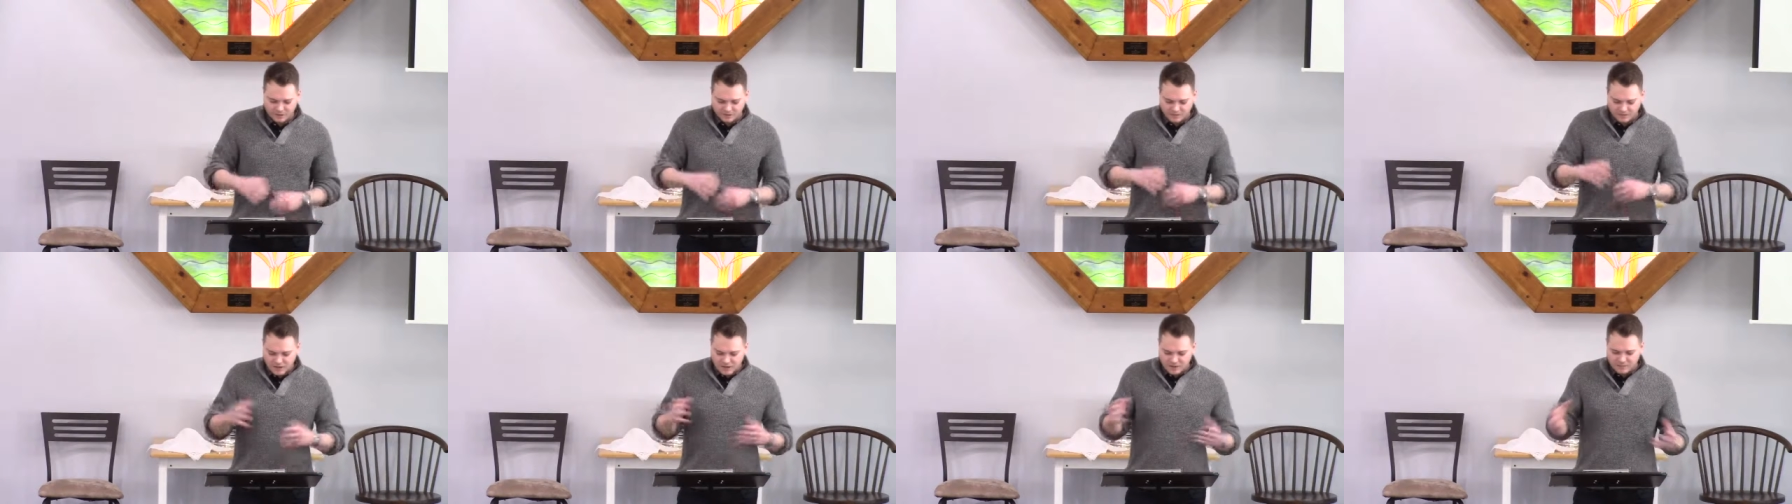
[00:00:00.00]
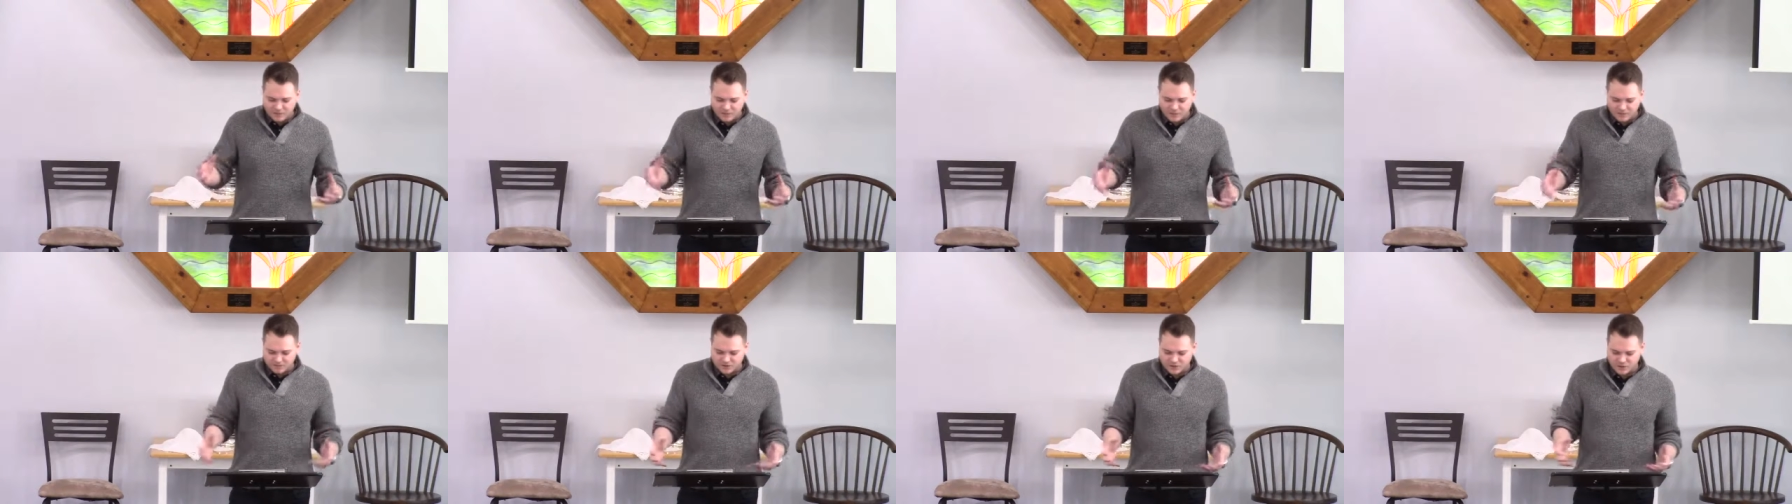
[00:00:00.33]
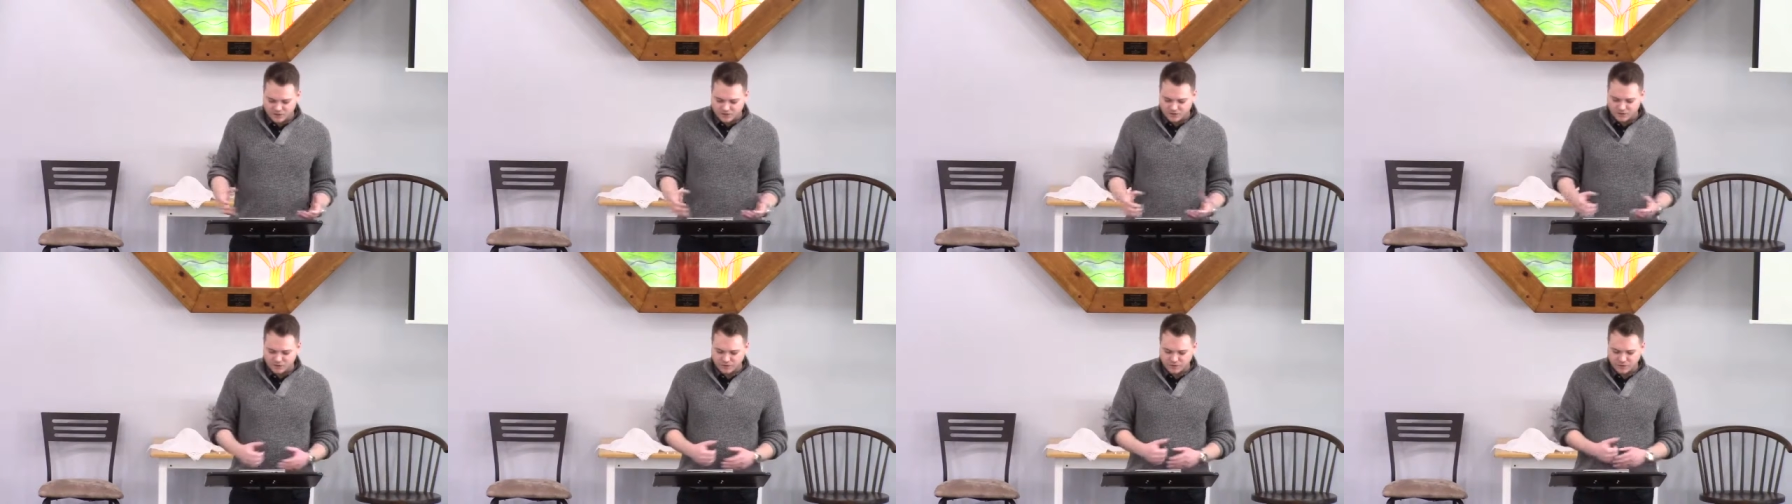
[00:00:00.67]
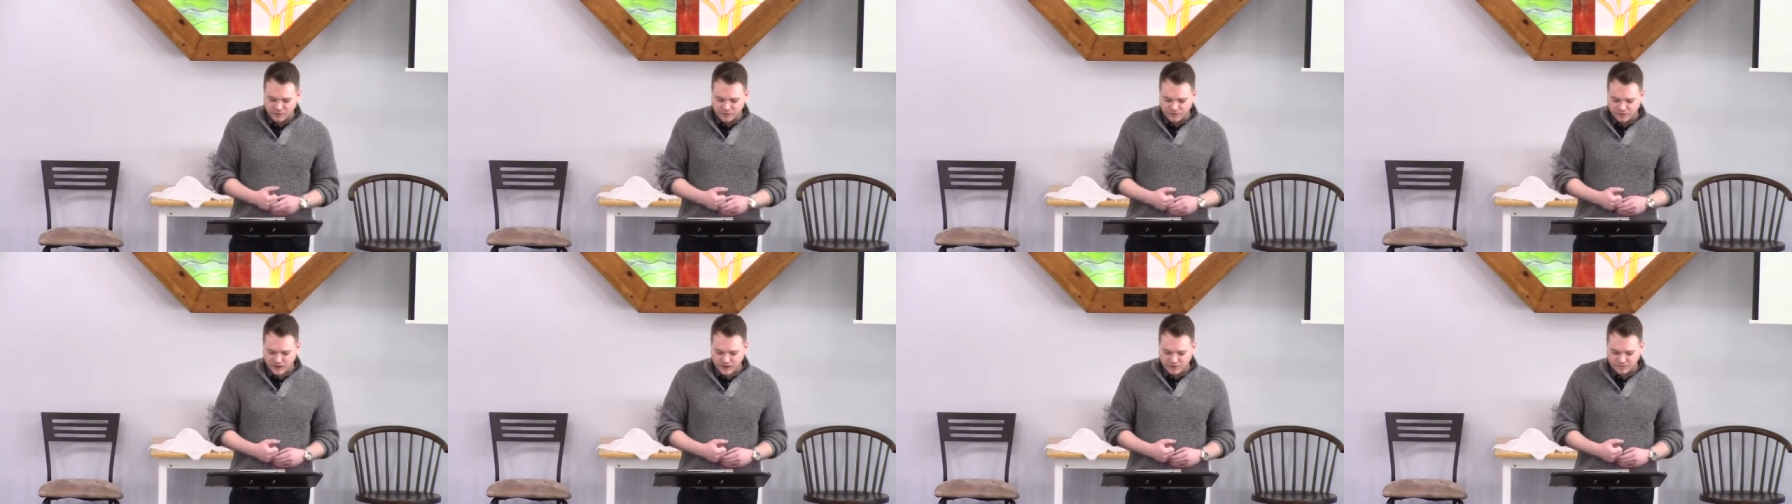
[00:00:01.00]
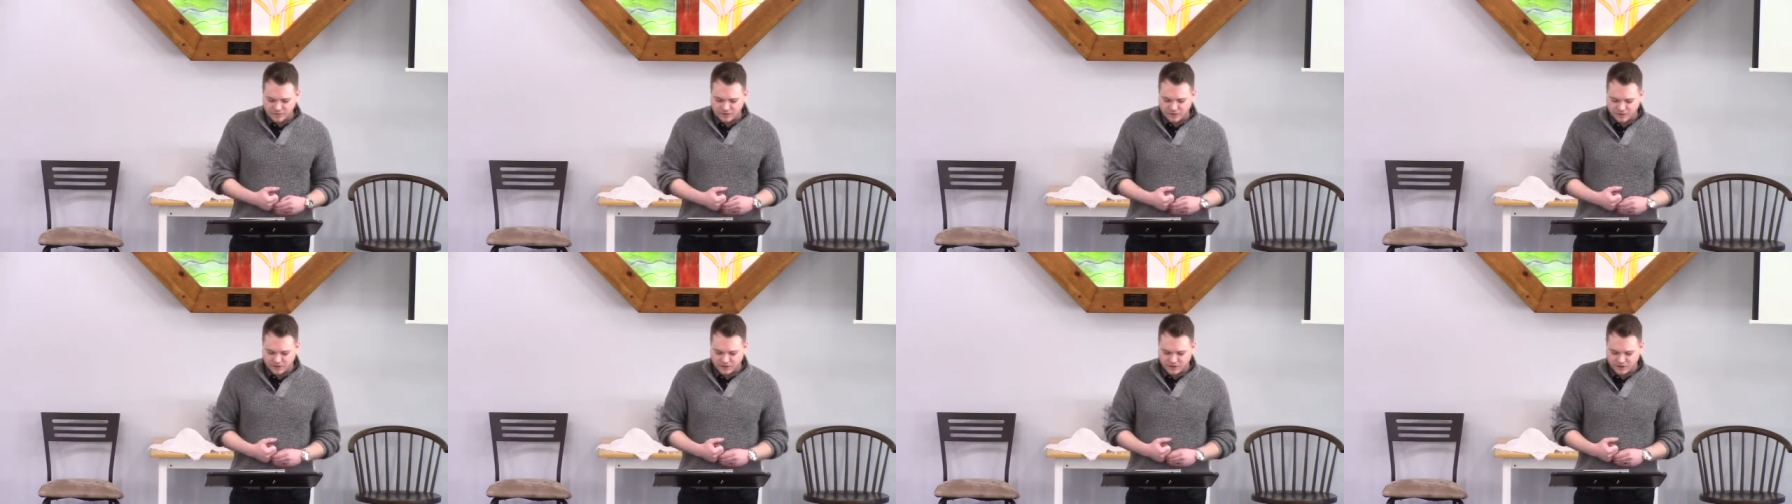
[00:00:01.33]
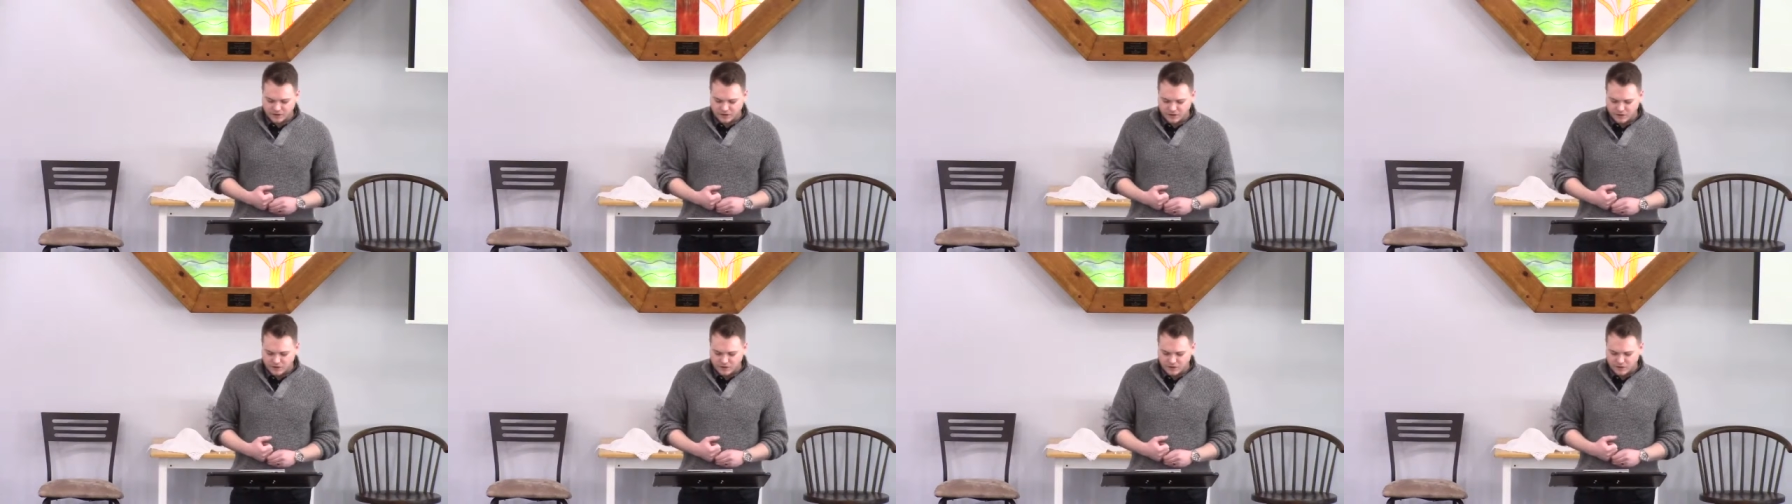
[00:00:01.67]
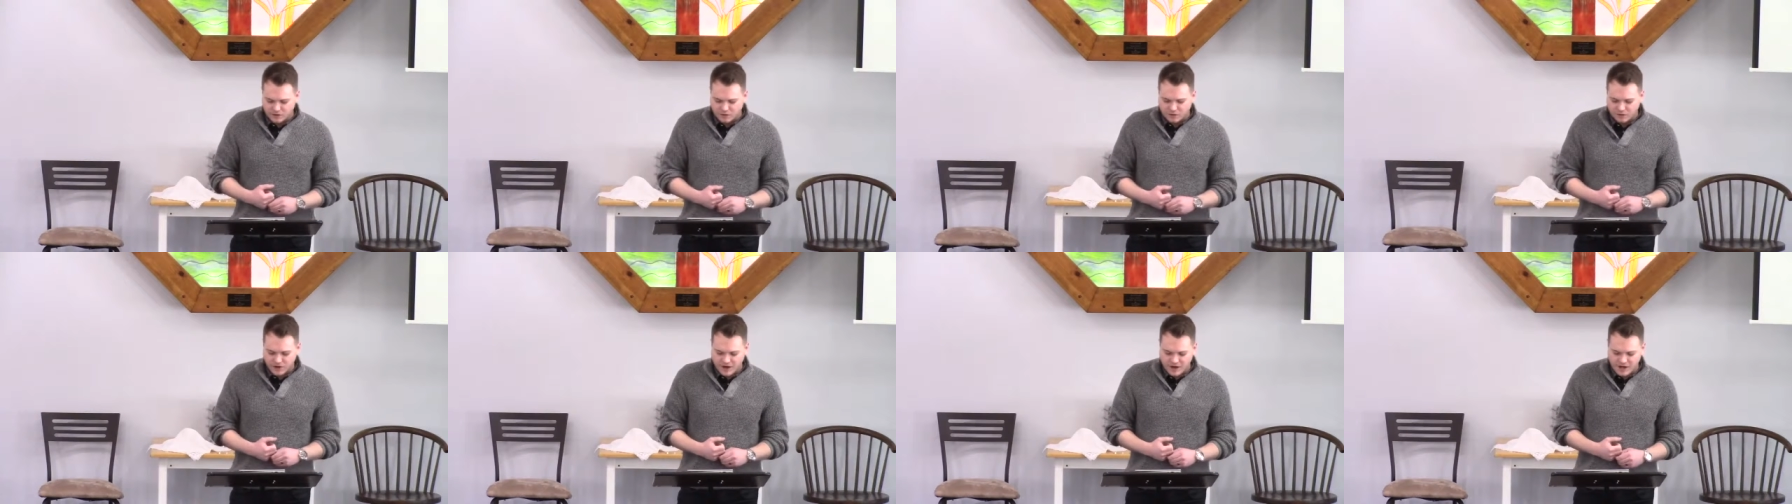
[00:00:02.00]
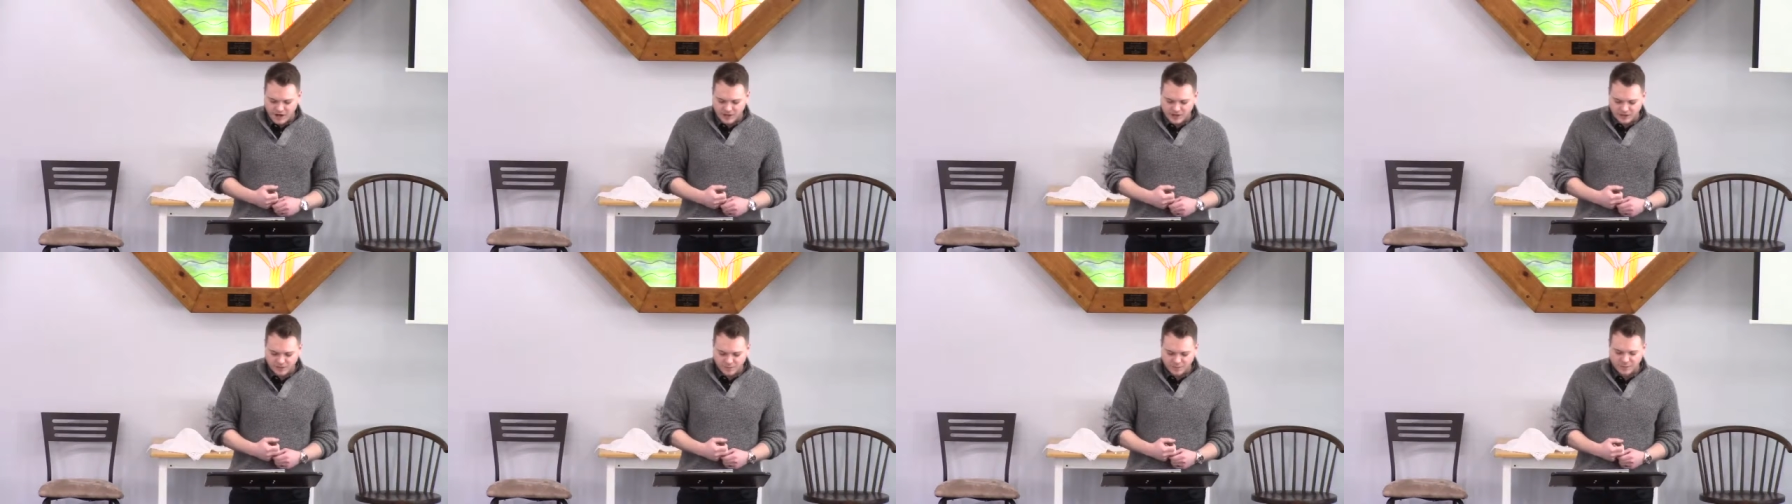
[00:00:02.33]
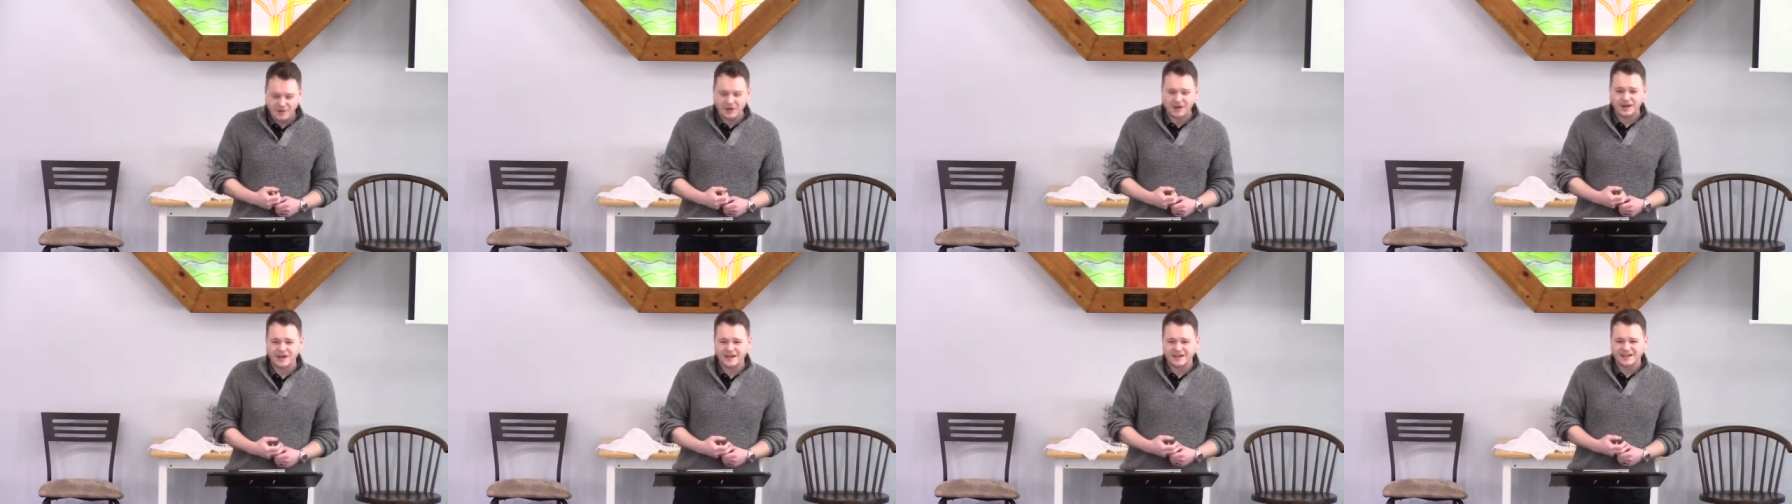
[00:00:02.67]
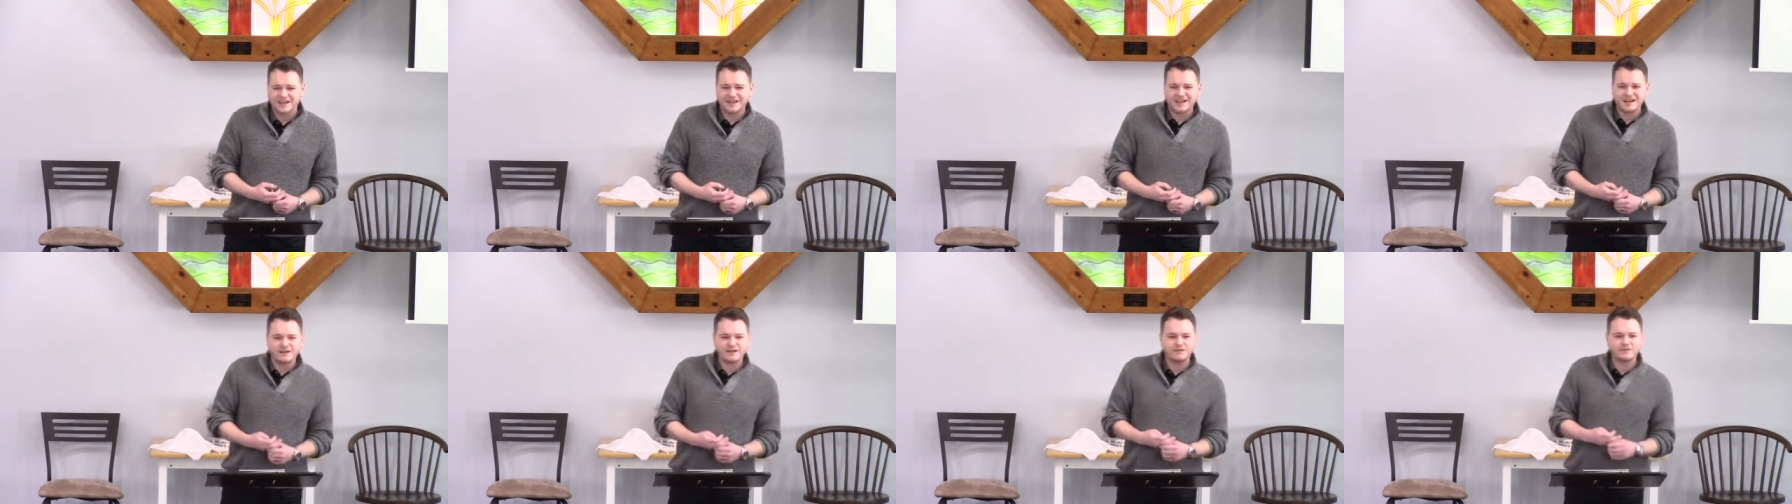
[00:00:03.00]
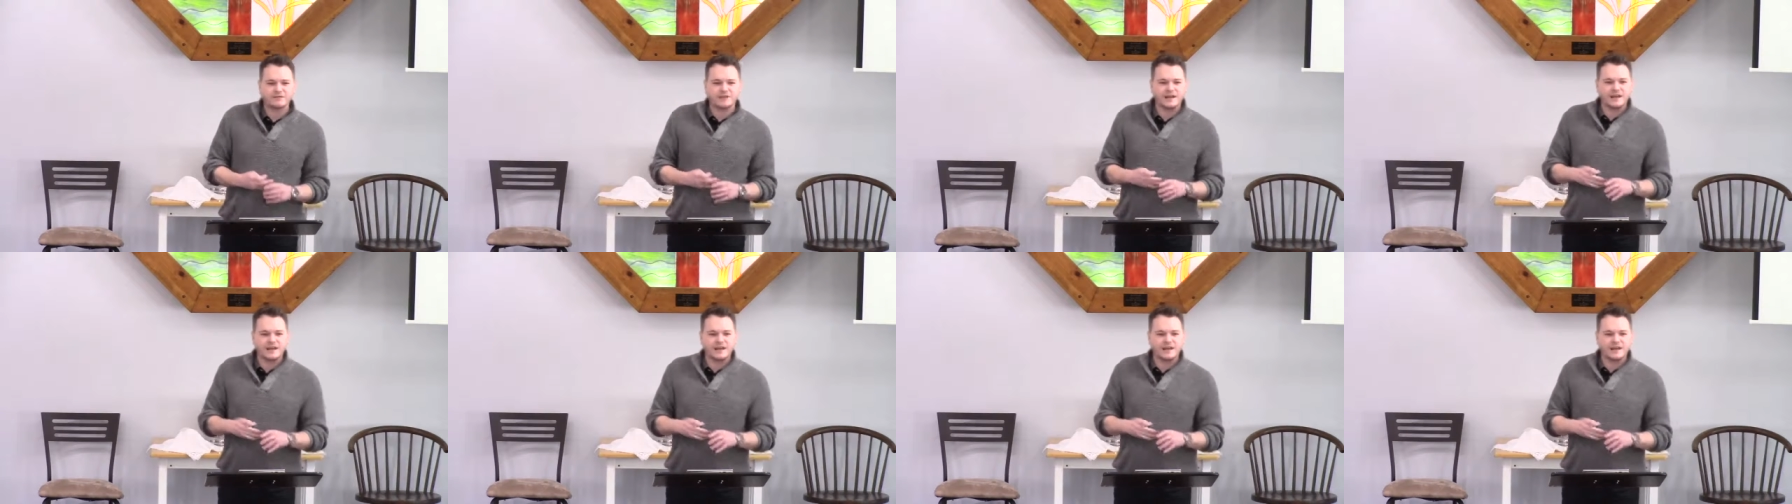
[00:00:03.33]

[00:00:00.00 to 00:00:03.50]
the people of Israel through them during their reigns, but none of